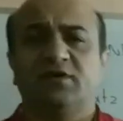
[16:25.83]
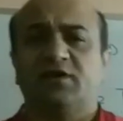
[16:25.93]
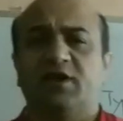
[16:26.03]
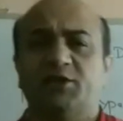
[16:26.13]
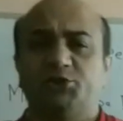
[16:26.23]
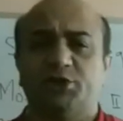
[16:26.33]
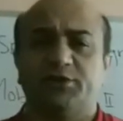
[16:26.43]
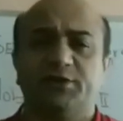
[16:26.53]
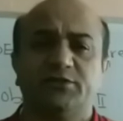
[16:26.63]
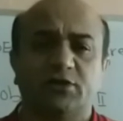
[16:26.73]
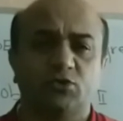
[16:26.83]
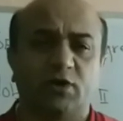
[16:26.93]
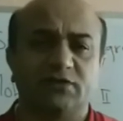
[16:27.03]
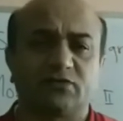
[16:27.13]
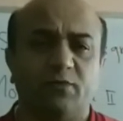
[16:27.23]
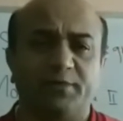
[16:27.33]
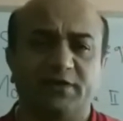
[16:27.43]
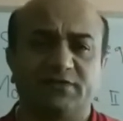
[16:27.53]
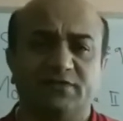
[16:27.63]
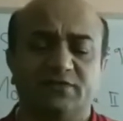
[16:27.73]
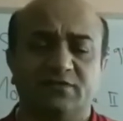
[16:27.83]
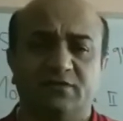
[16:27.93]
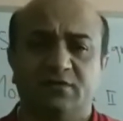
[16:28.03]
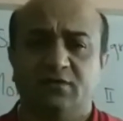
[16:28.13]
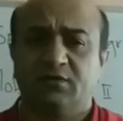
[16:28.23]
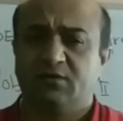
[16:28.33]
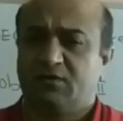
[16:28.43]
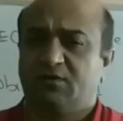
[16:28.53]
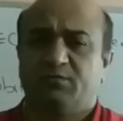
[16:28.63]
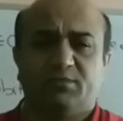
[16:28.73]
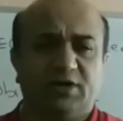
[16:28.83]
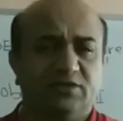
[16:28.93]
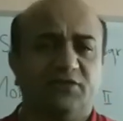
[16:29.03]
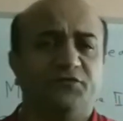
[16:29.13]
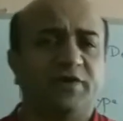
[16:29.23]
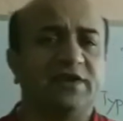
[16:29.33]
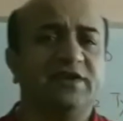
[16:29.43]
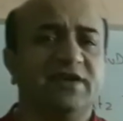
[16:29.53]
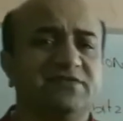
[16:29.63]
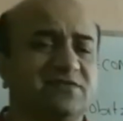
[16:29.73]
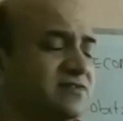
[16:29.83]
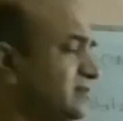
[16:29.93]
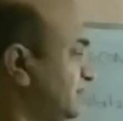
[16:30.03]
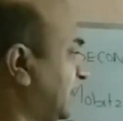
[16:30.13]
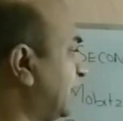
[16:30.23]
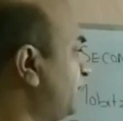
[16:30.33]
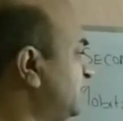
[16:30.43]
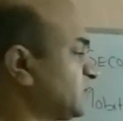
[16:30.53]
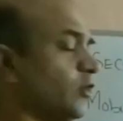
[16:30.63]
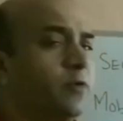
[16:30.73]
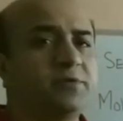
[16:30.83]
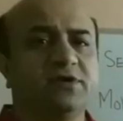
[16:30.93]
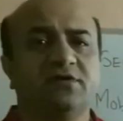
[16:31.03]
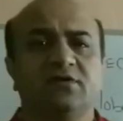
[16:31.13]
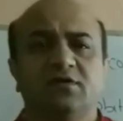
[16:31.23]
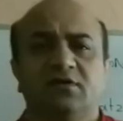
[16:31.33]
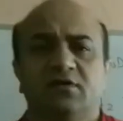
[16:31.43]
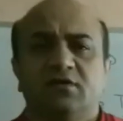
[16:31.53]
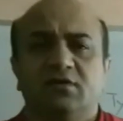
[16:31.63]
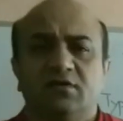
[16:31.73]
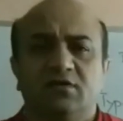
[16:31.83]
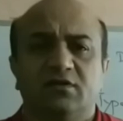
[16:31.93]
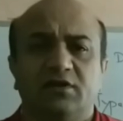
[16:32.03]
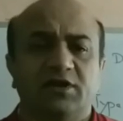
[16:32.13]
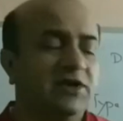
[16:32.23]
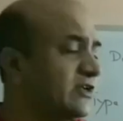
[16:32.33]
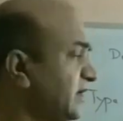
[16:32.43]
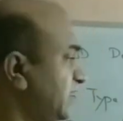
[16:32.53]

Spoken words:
and generate the QRS complexes. But the very next can be stopped. It can